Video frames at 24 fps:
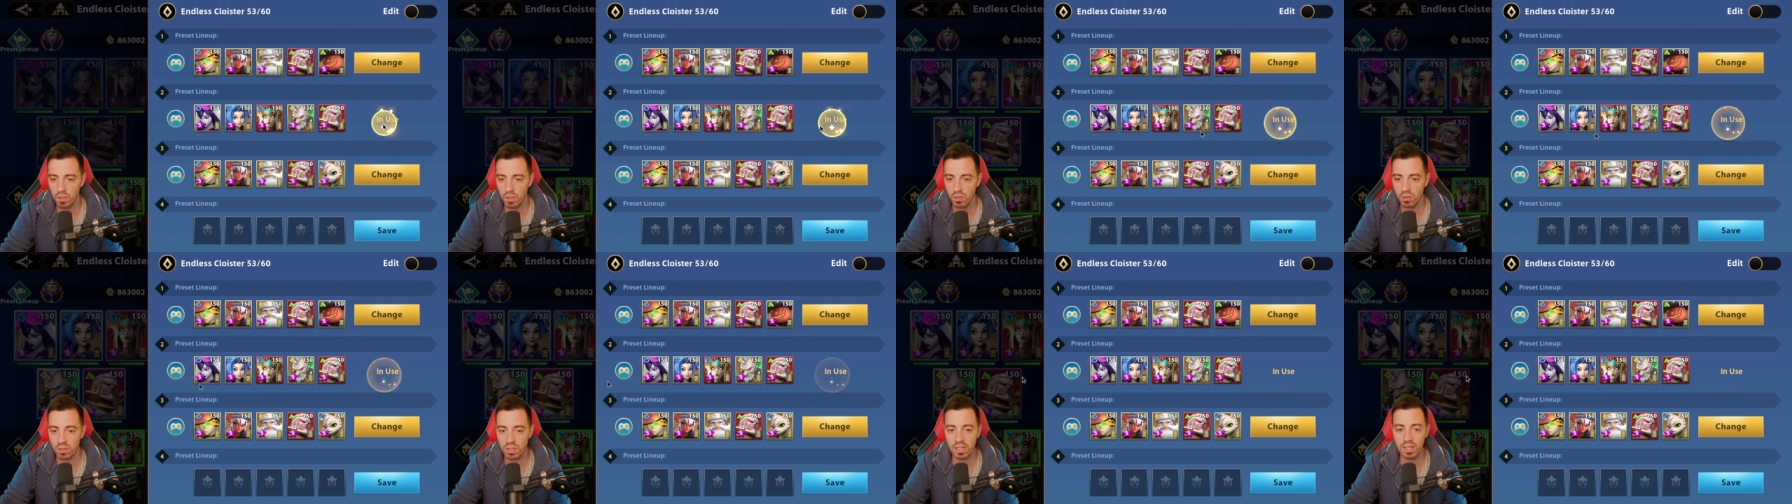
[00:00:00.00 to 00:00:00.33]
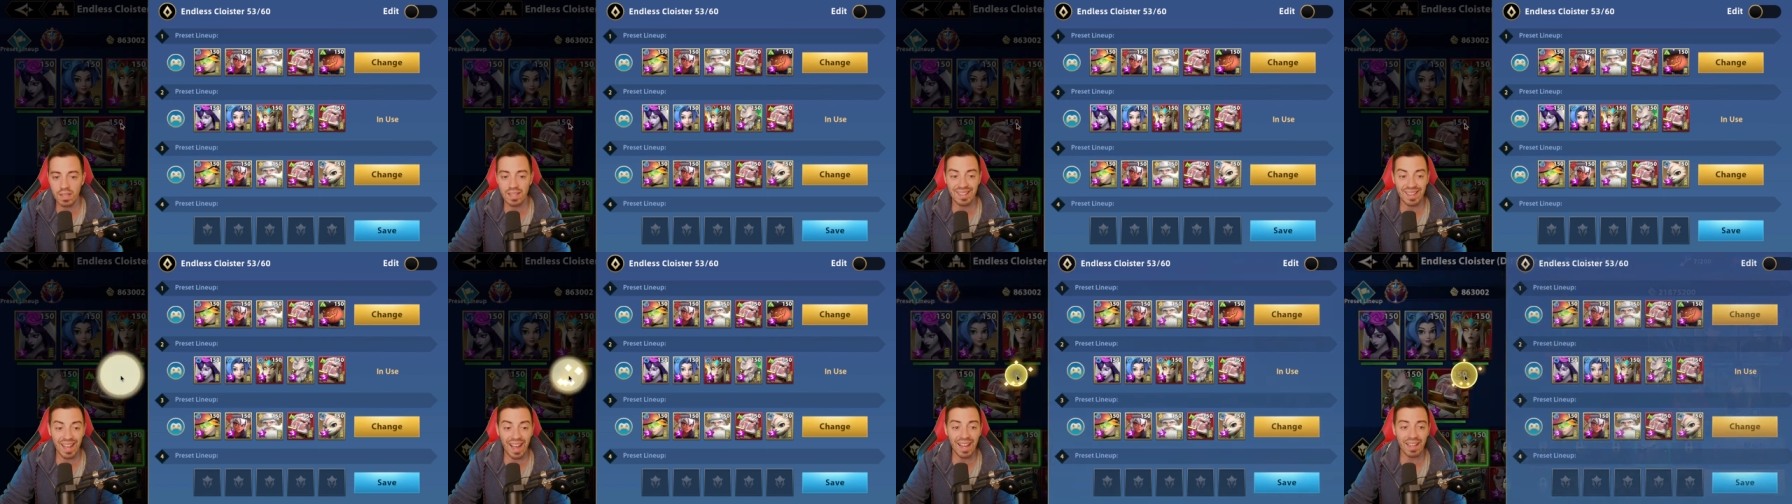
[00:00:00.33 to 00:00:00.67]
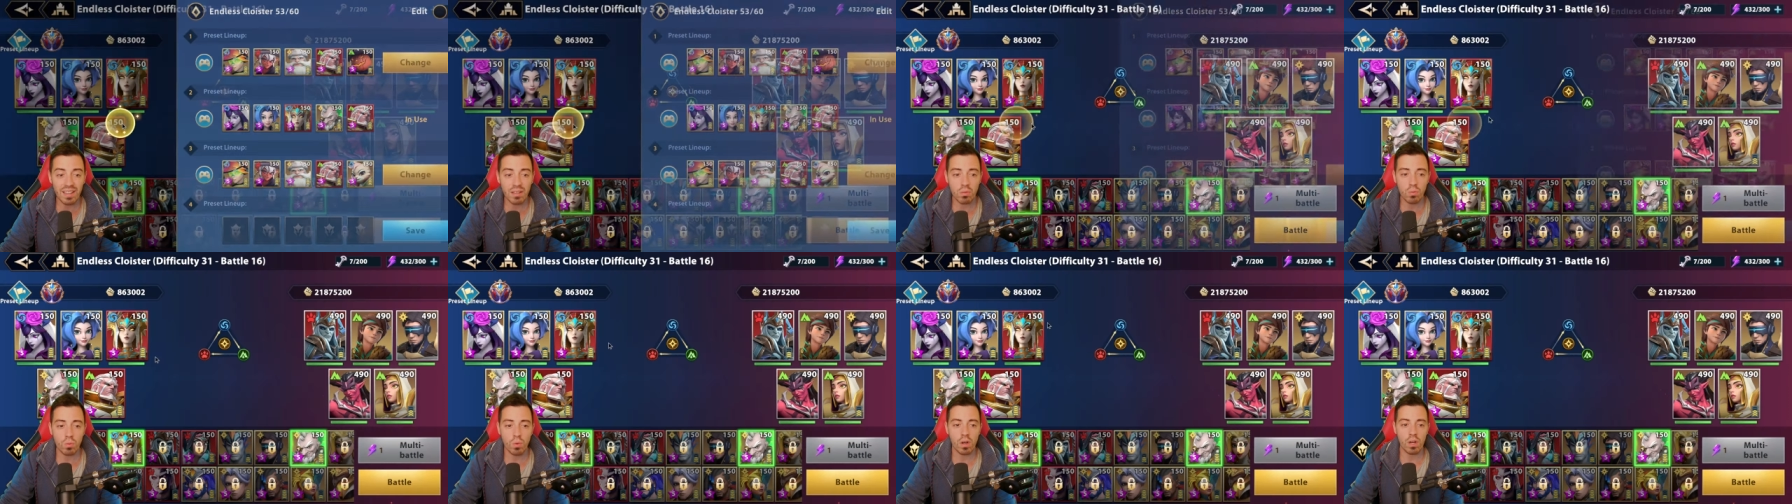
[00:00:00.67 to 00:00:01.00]
using,
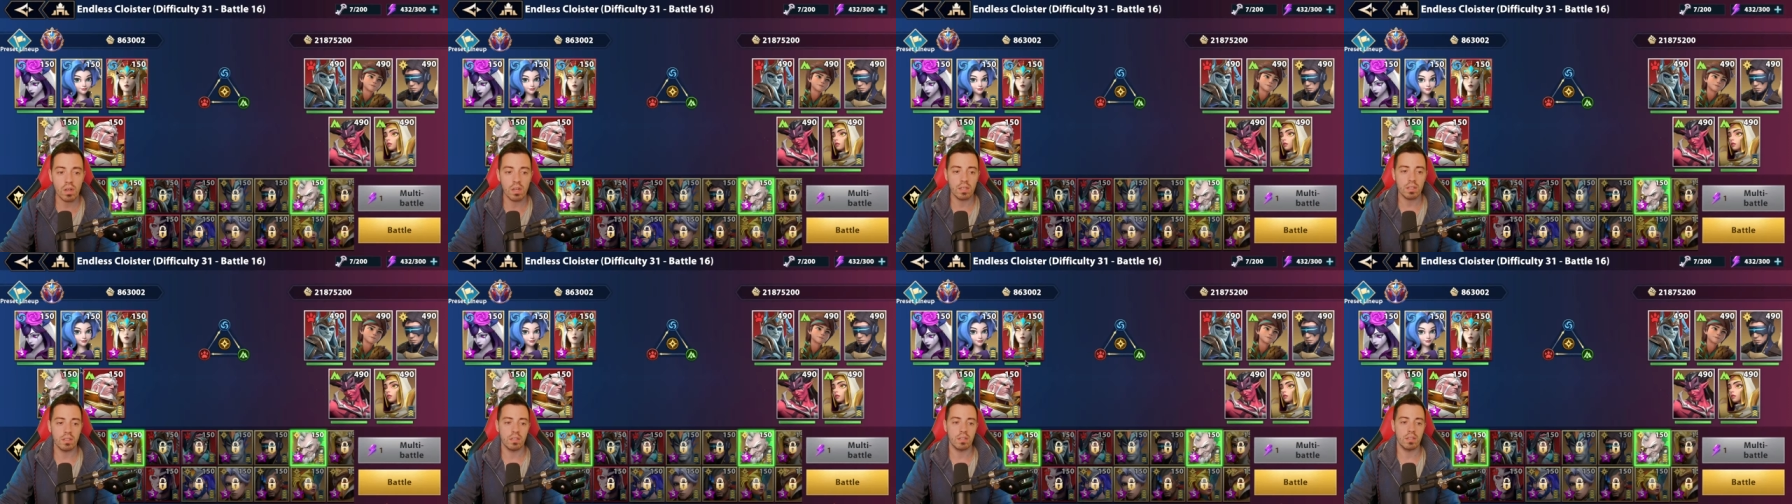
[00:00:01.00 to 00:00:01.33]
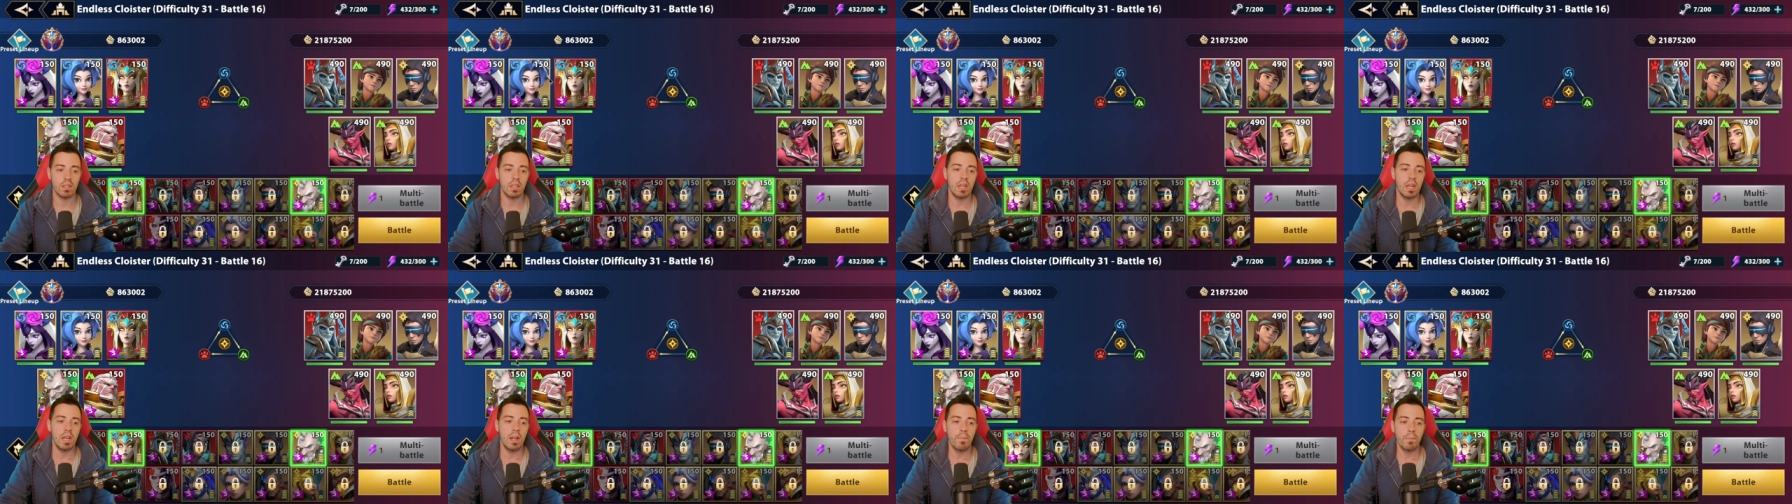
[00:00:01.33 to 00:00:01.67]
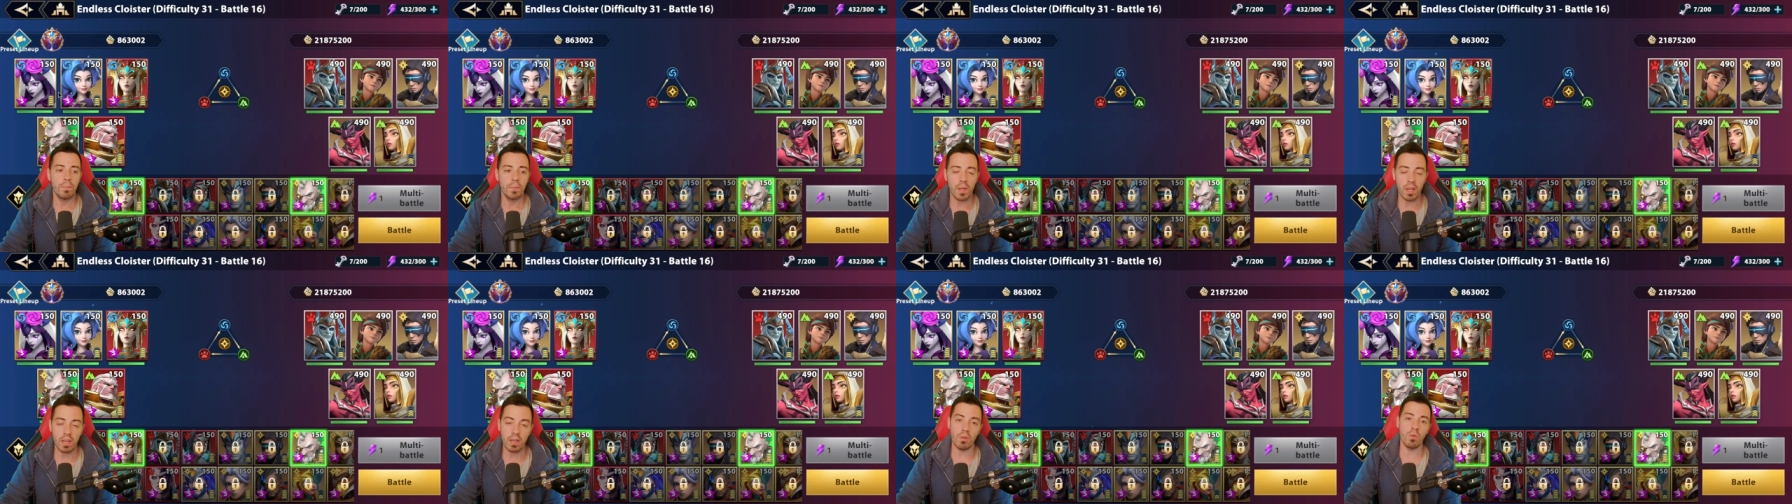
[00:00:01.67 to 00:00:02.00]
that one.
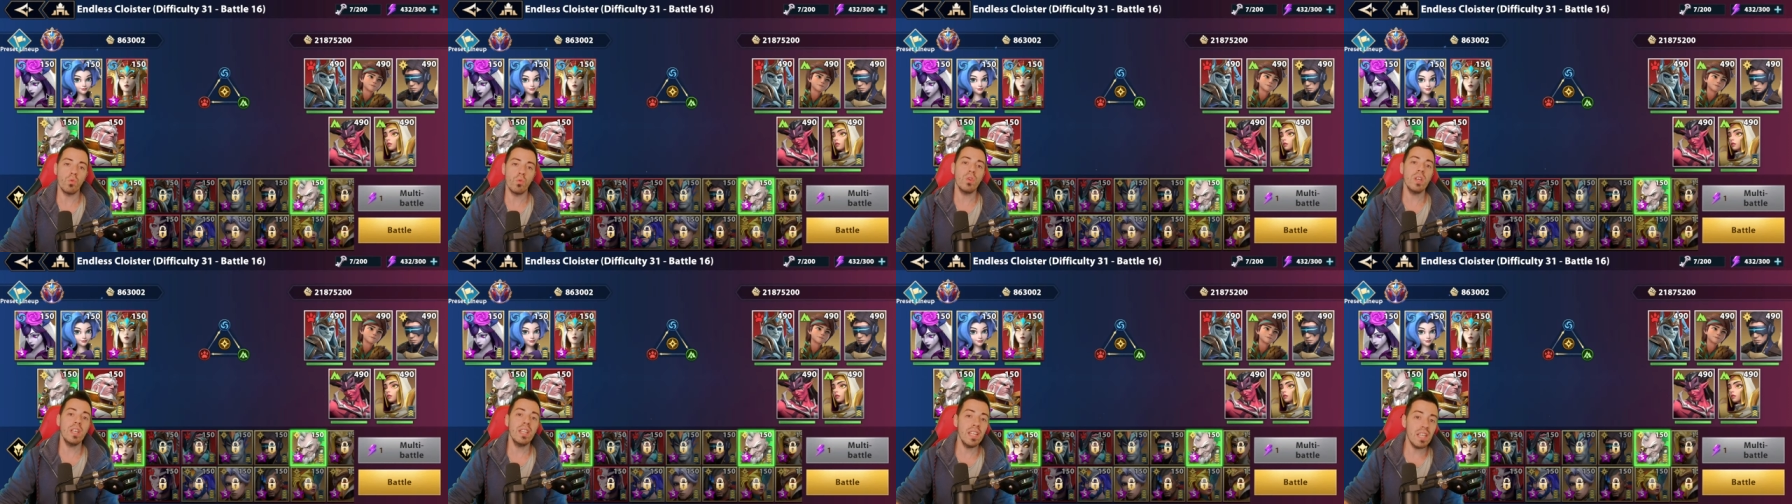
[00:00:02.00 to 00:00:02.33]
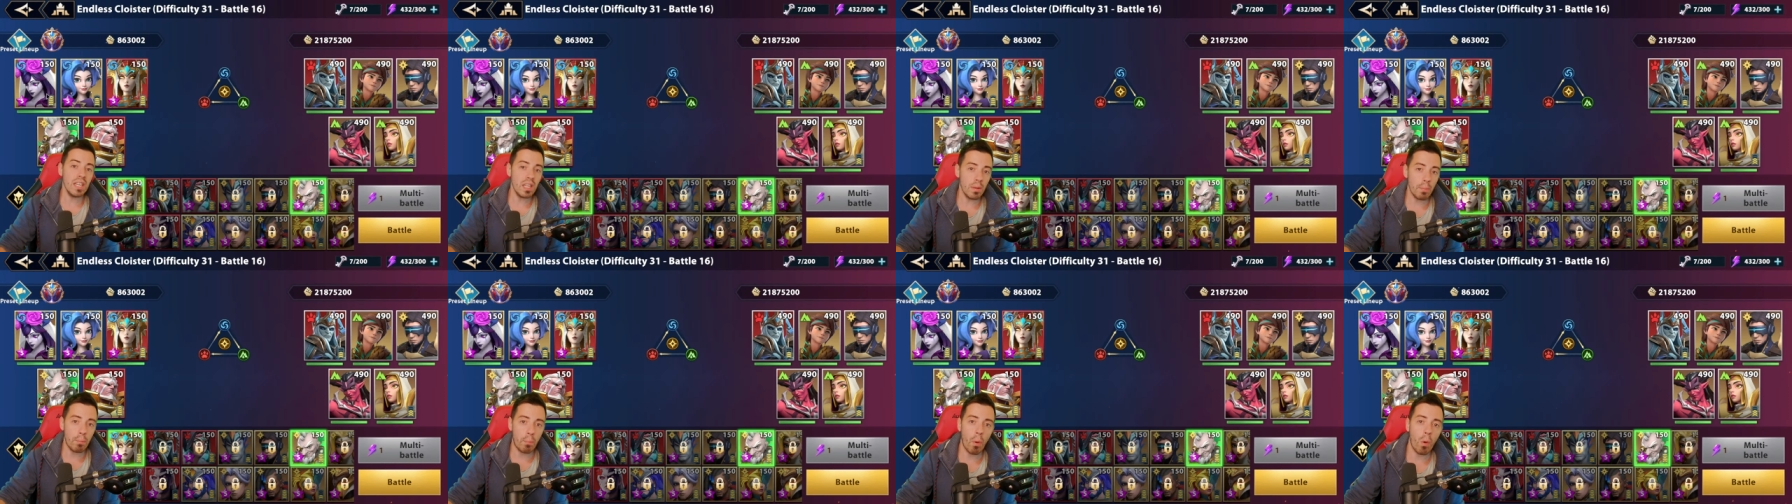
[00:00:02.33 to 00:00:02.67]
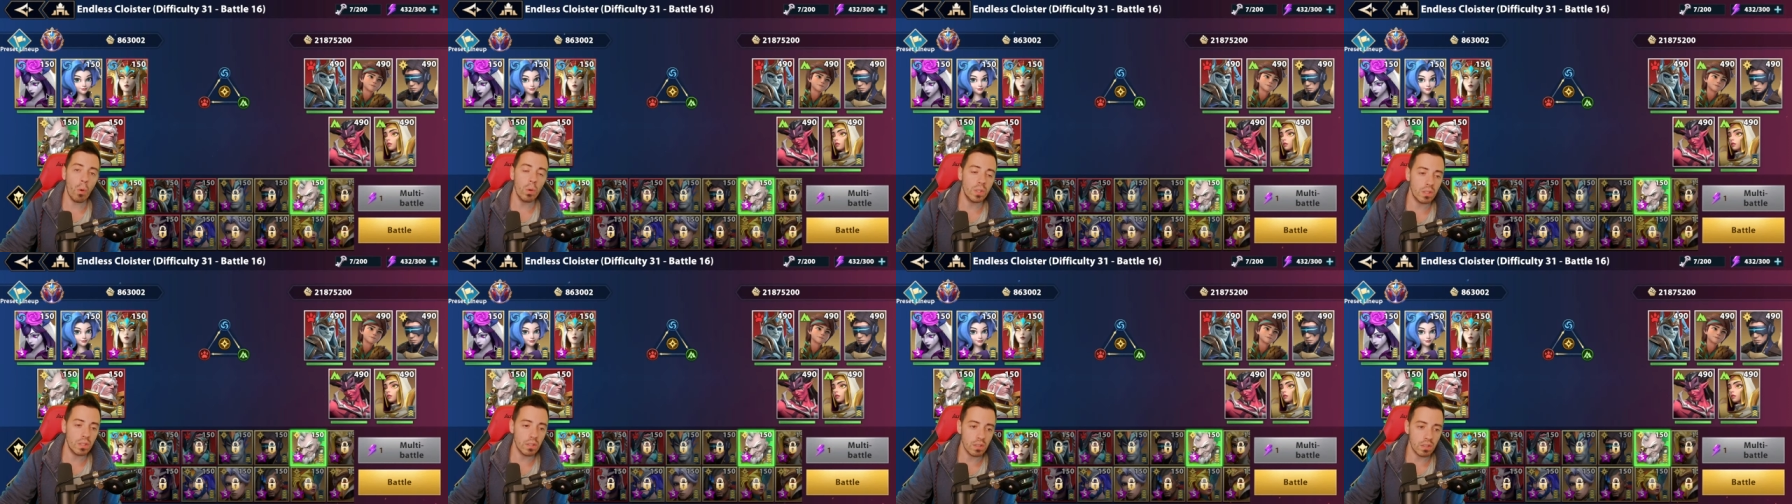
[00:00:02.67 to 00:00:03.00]
Really
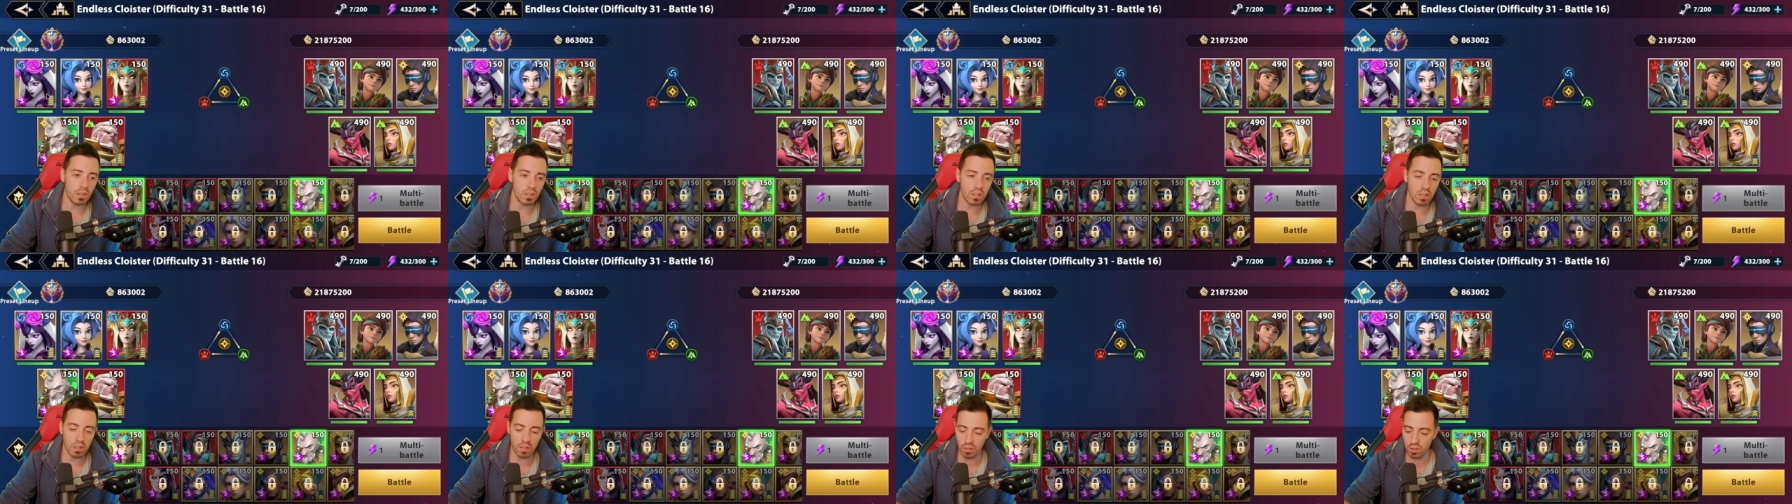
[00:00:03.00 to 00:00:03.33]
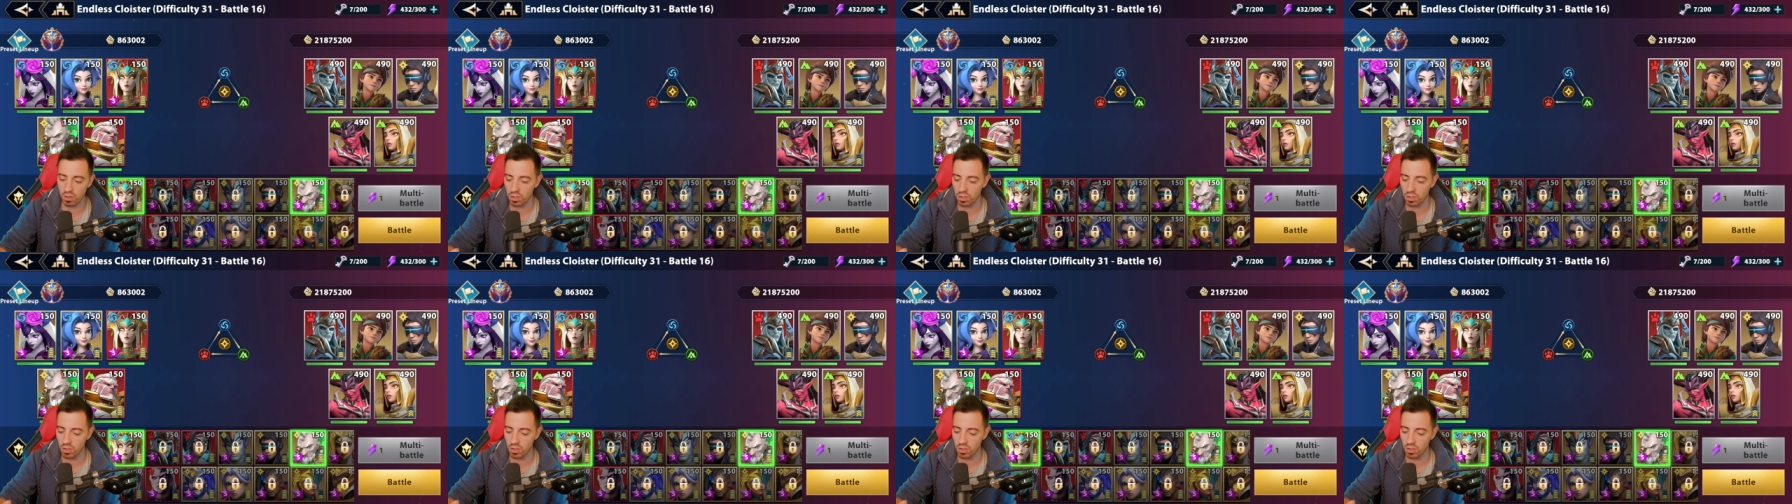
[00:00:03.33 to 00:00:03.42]
important,